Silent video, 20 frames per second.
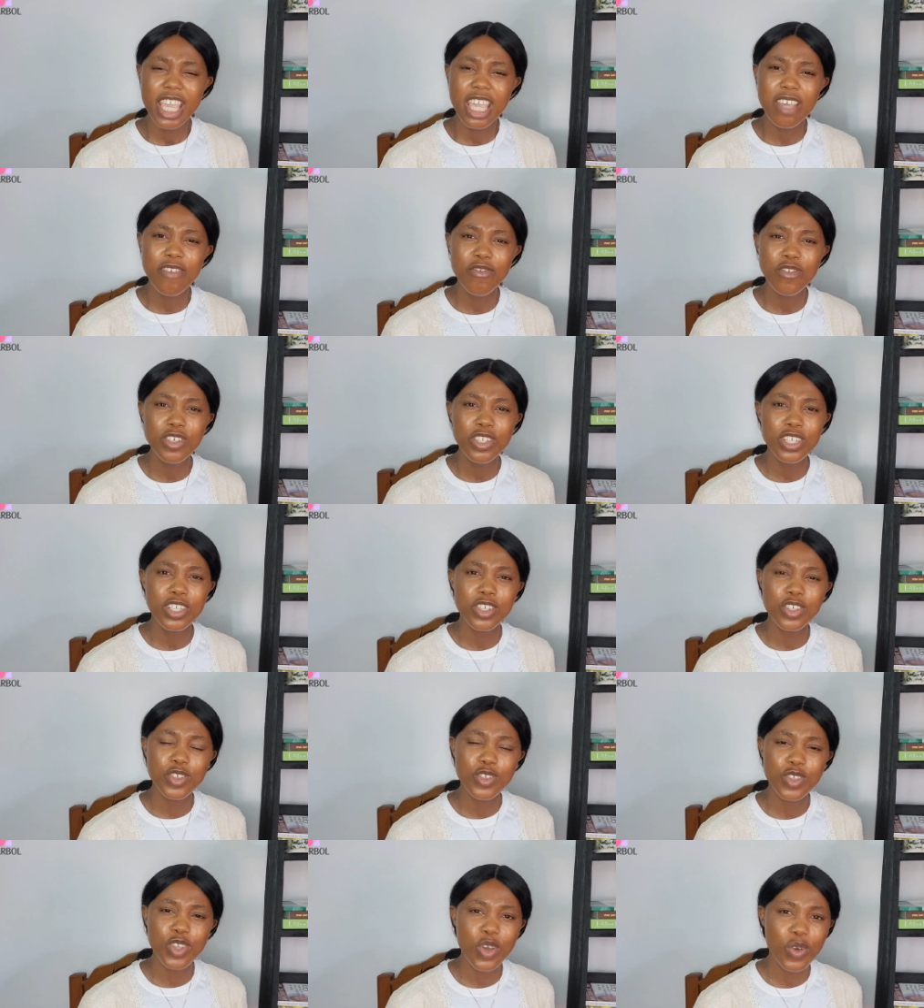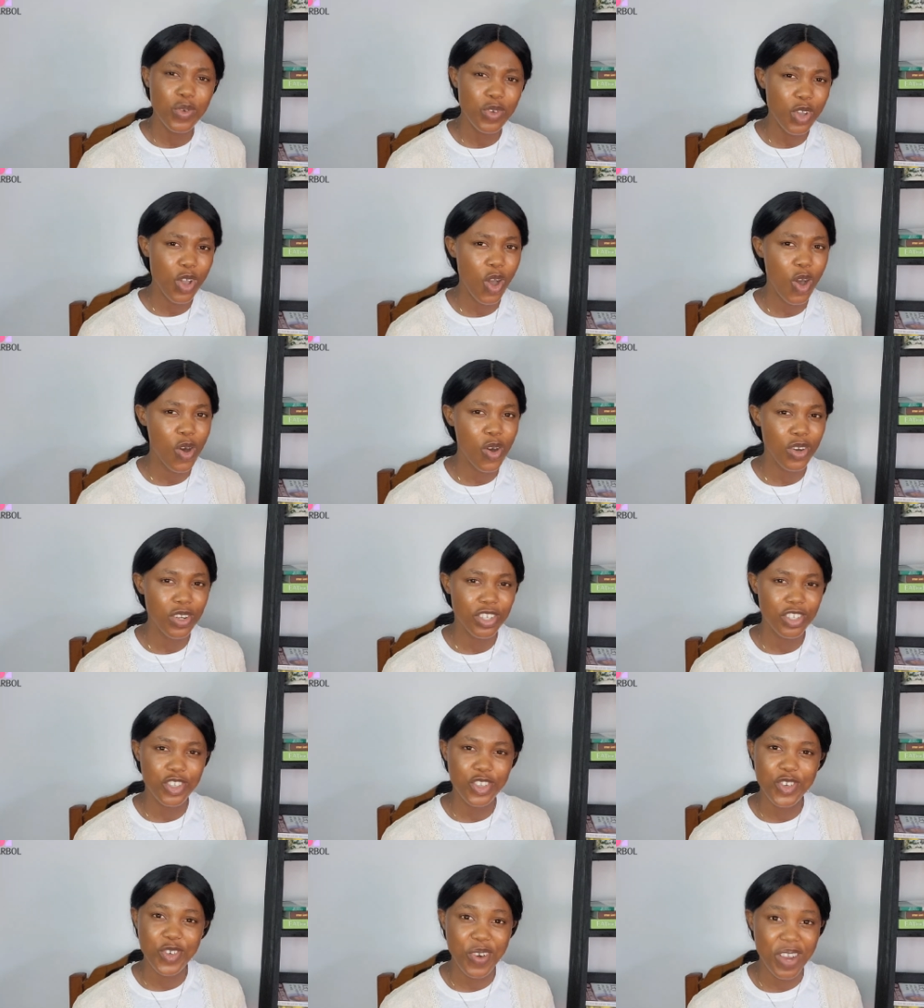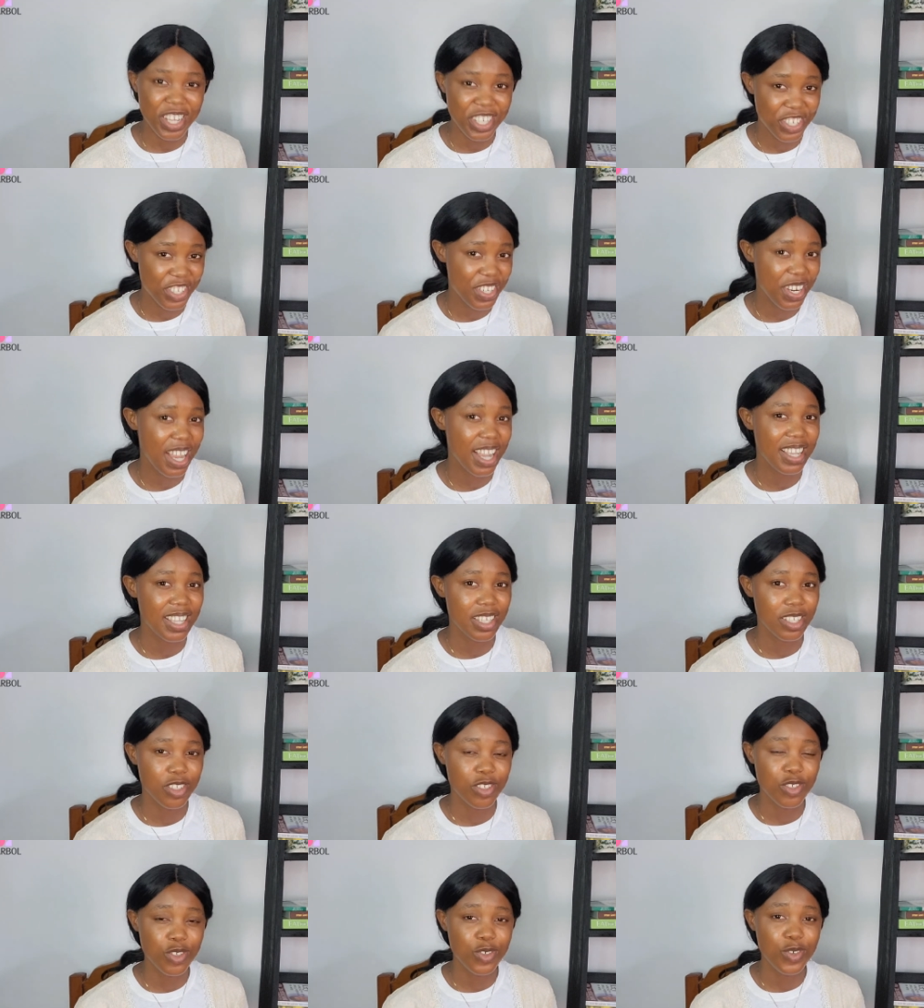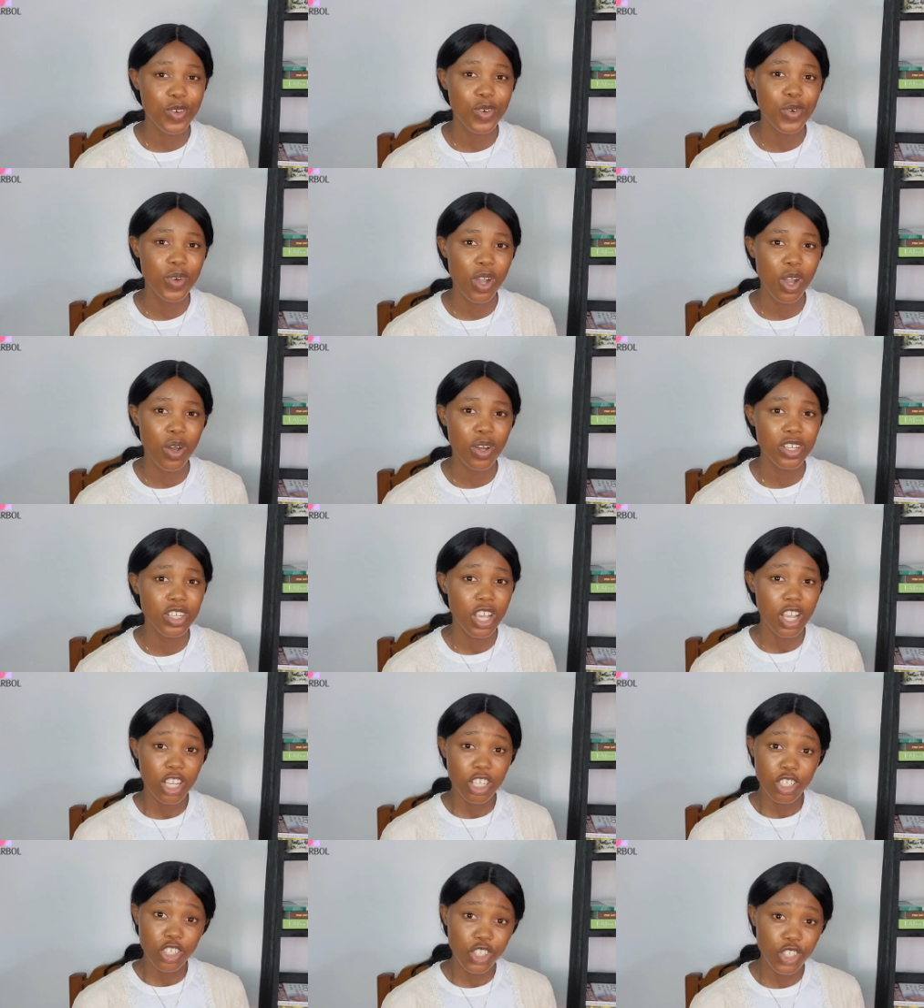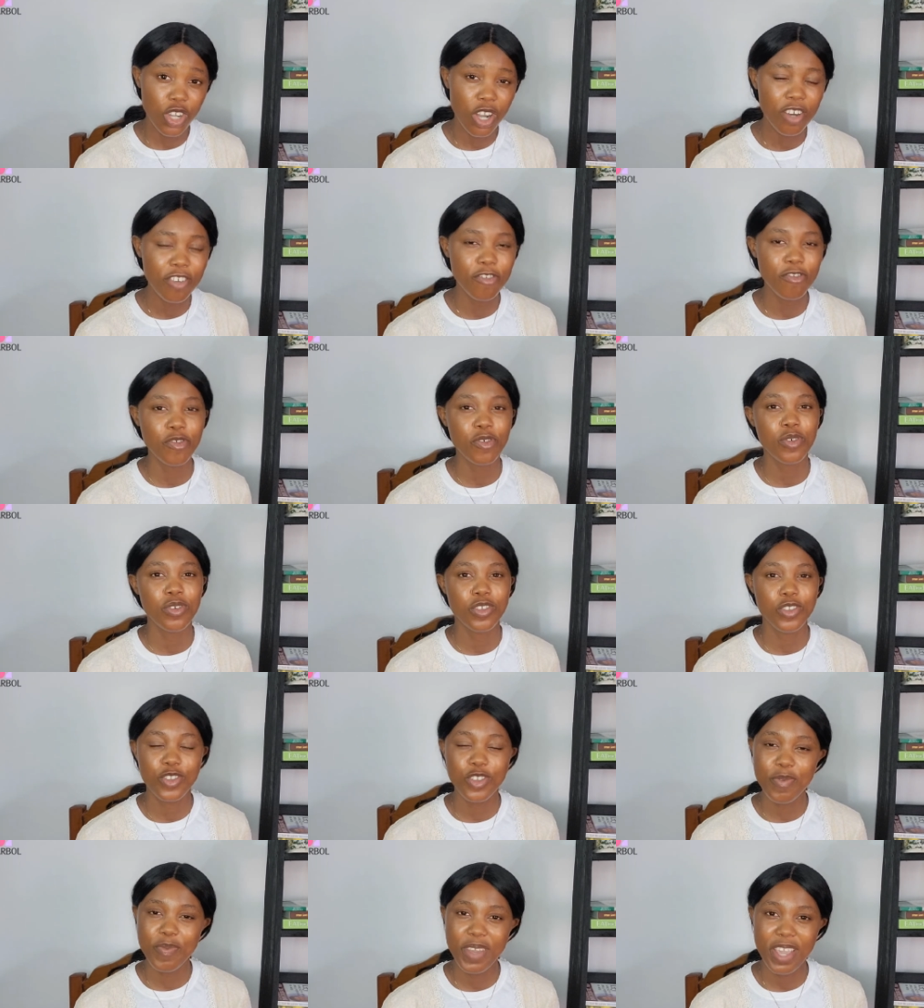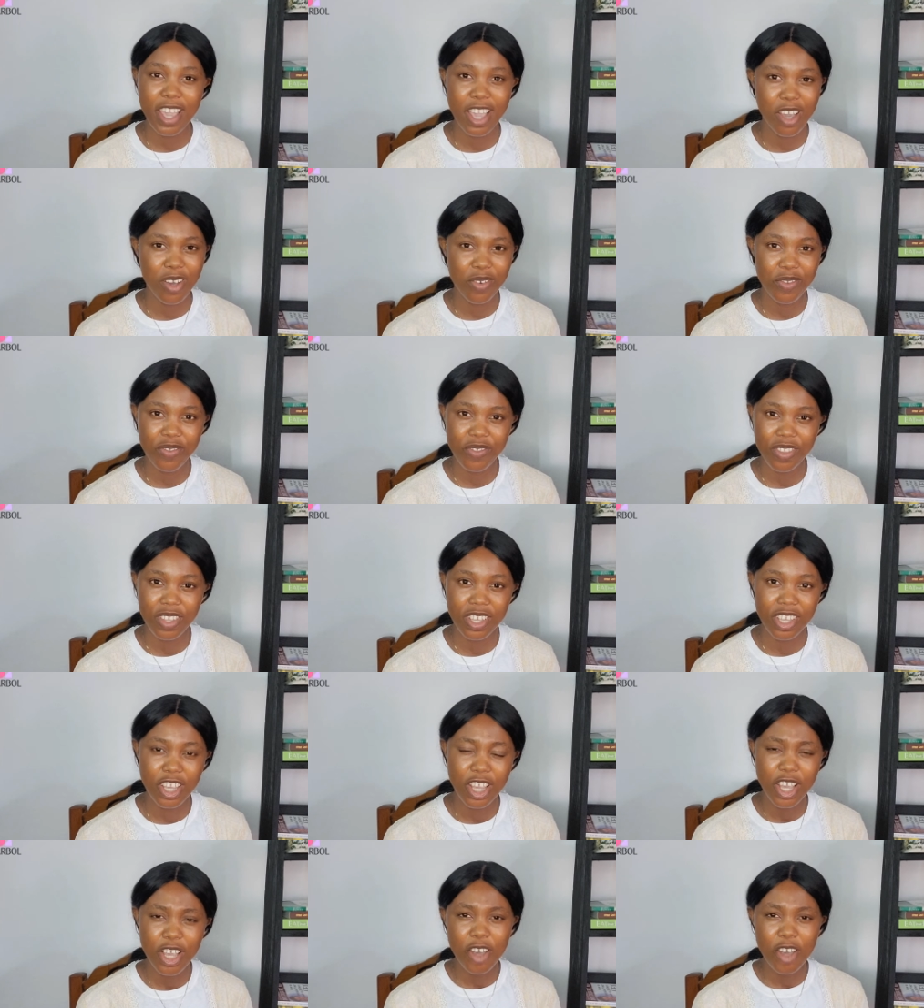even the so-called trash diet, the so-called junk foods to be healthy.